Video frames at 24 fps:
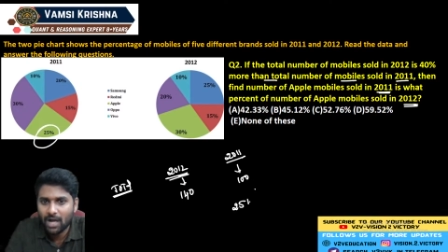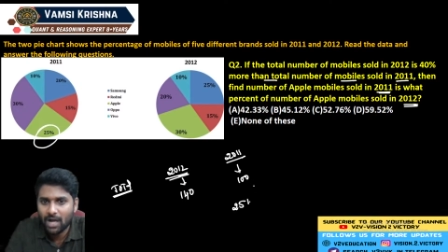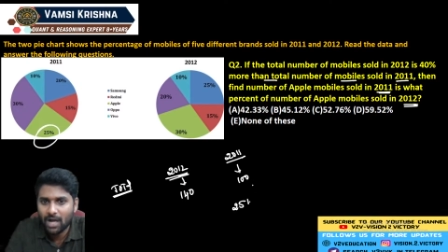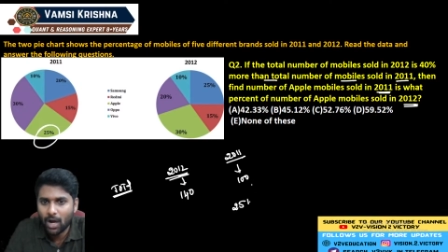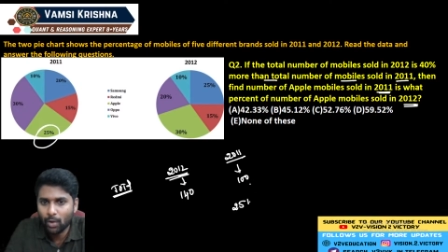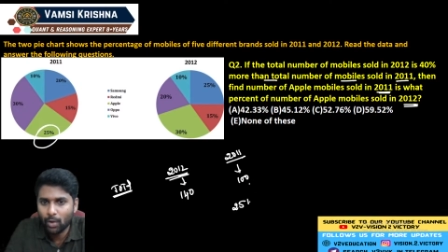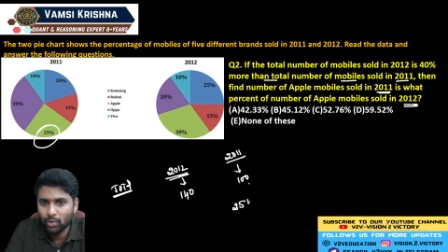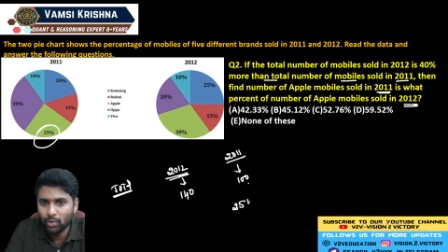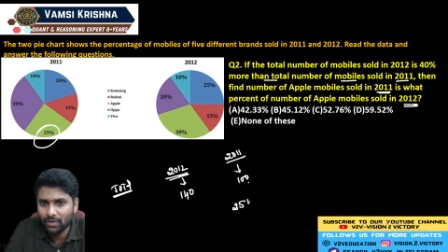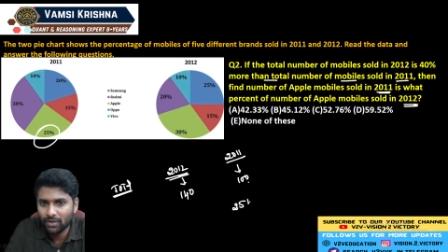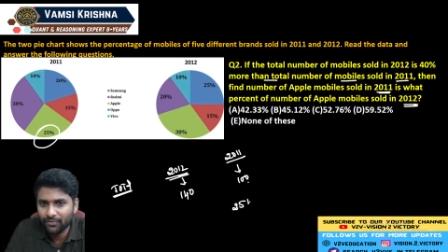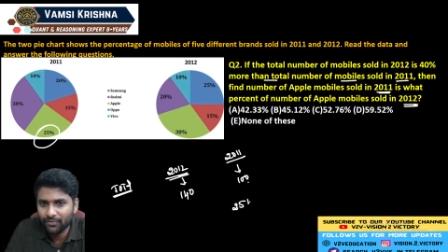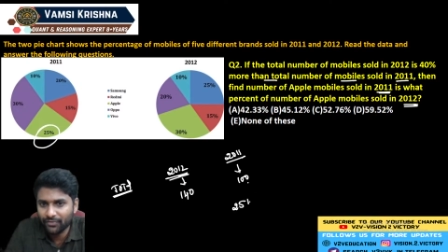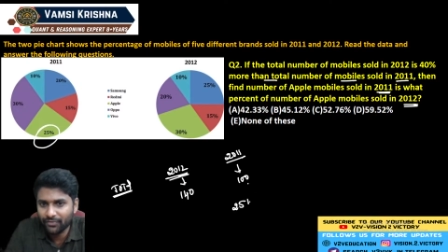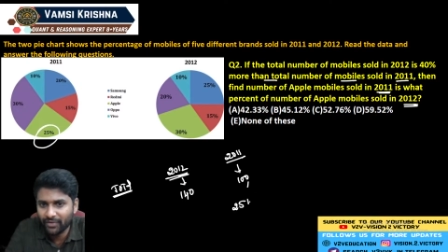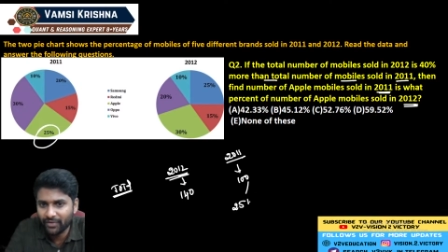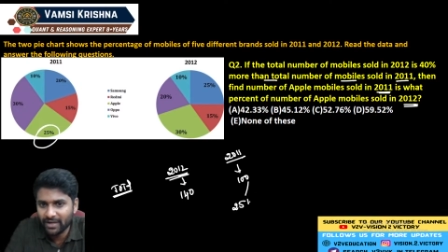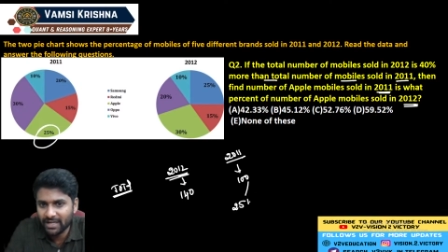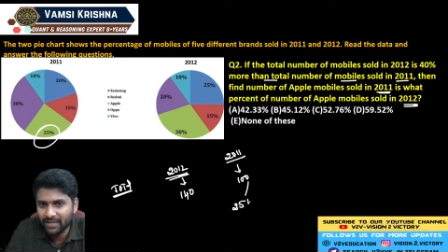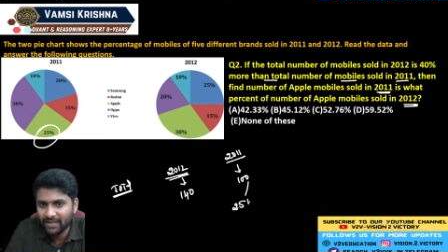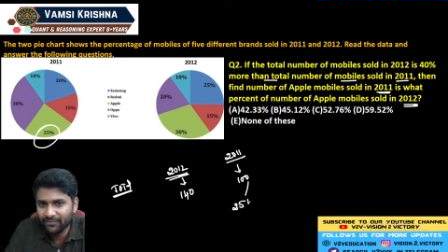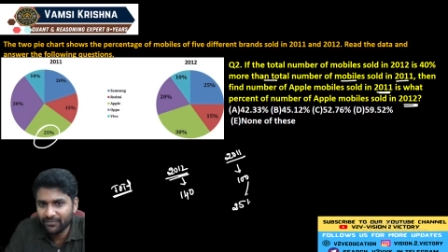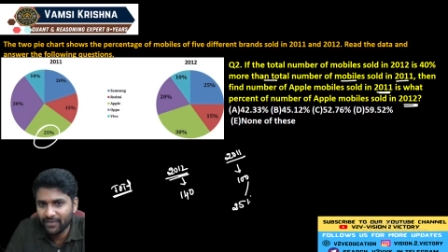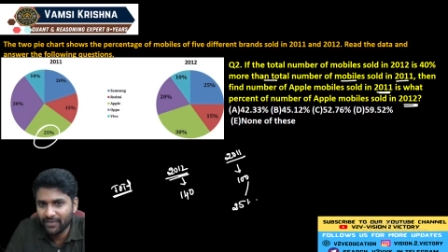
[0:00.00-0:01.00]
out of
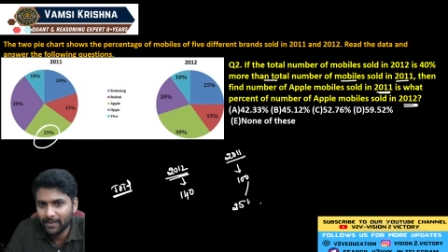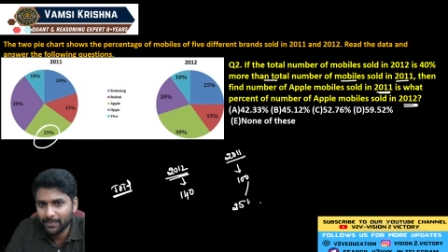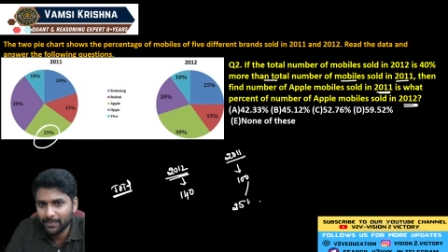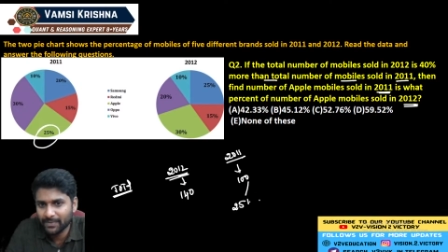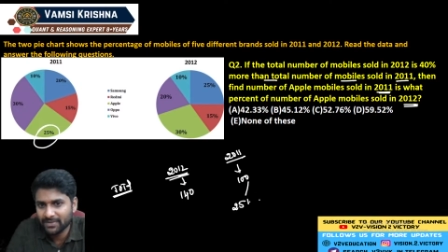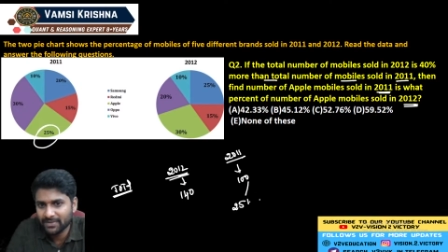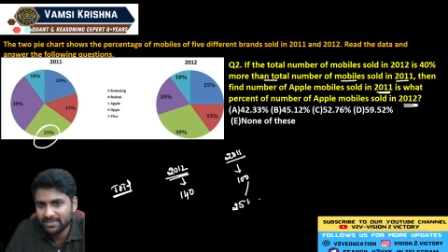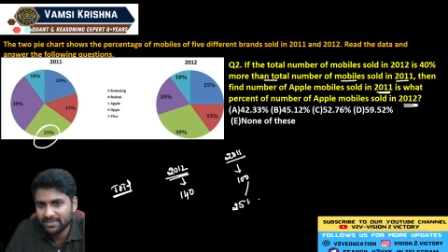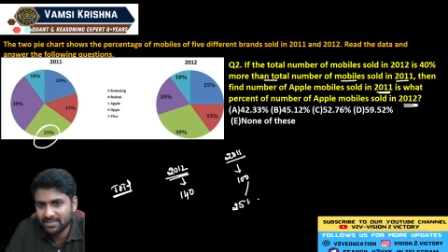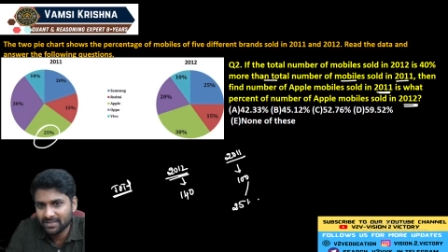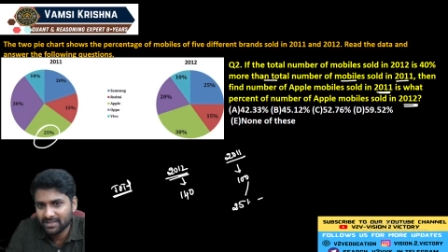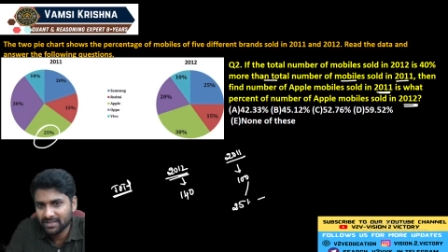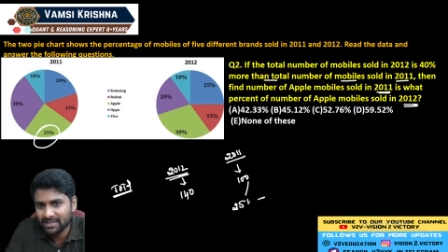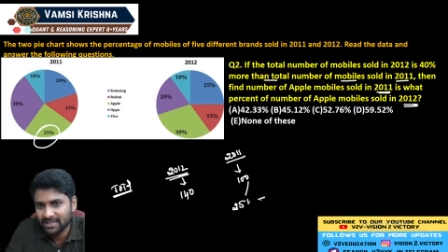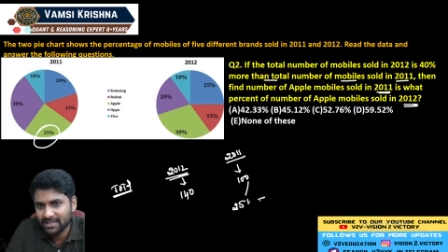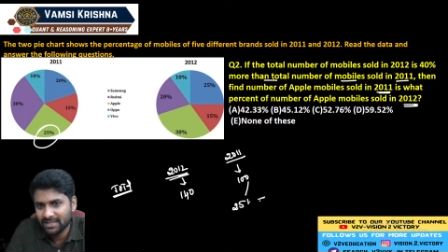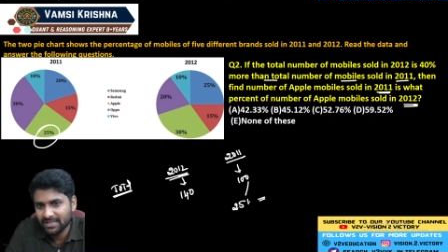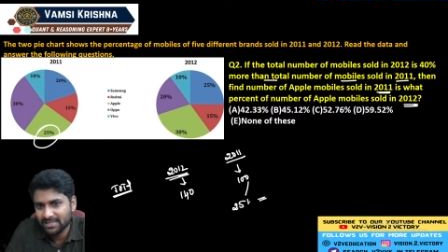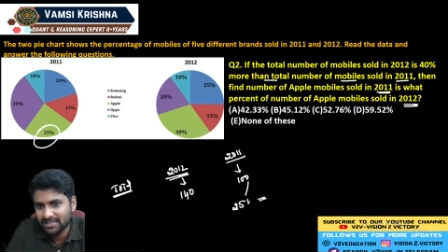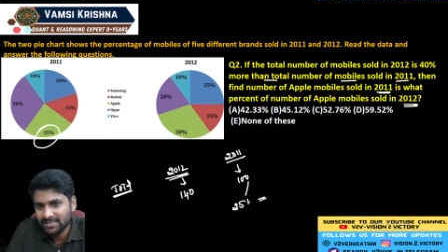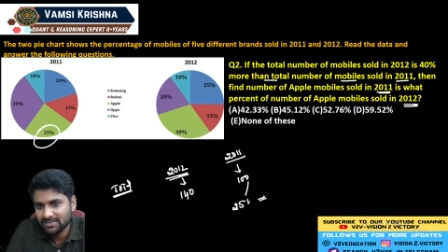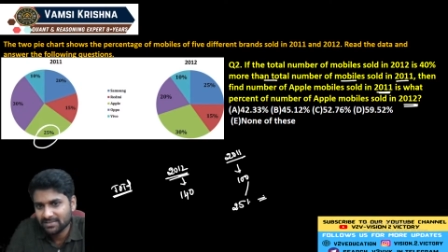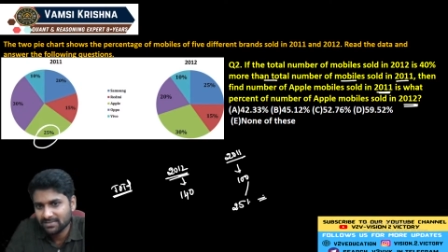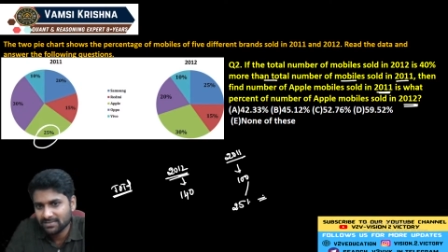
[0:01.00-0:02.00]

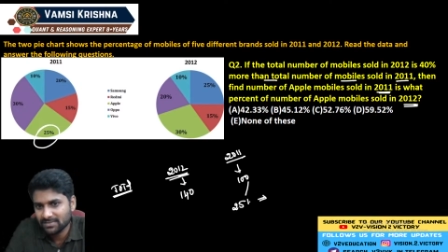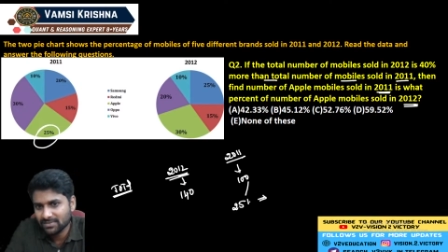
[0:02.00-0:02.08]
25%.